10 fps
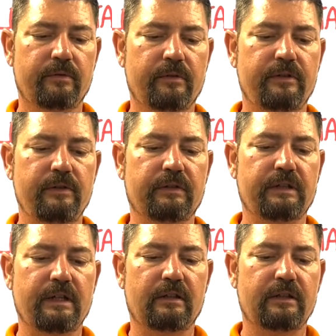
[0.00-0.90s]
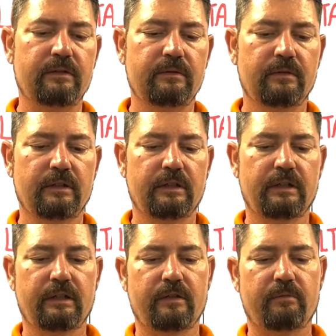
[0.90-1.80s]
You're using yellow,
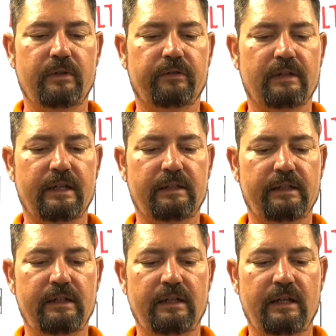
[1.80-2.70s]
most likely,